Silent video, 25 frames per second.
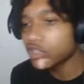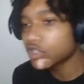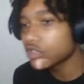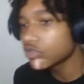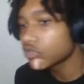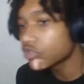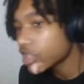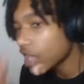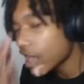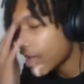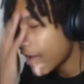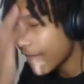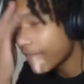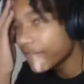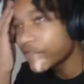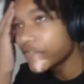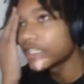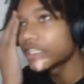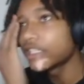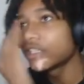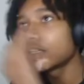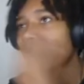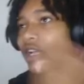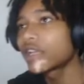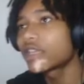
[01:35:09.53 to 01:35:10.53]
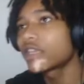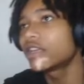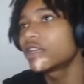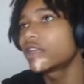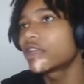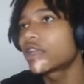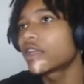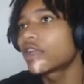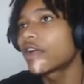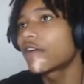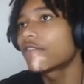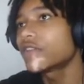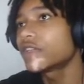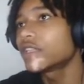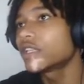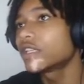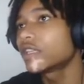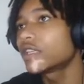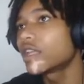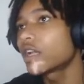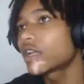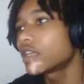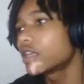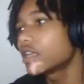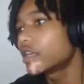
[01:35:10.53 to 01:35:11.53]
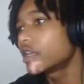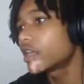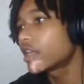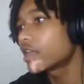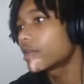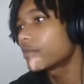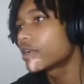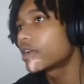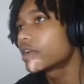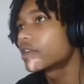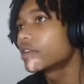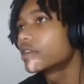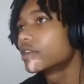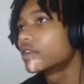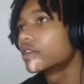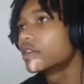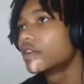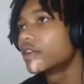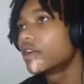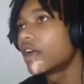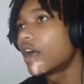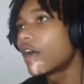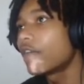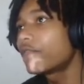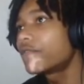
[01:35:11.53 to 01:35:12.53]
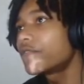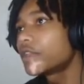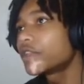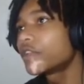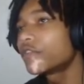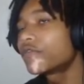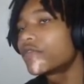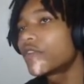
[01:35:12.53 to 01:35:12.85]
too, child. I'm feeling lucky today. I'm feeling lucky today, bruh. I'm feeling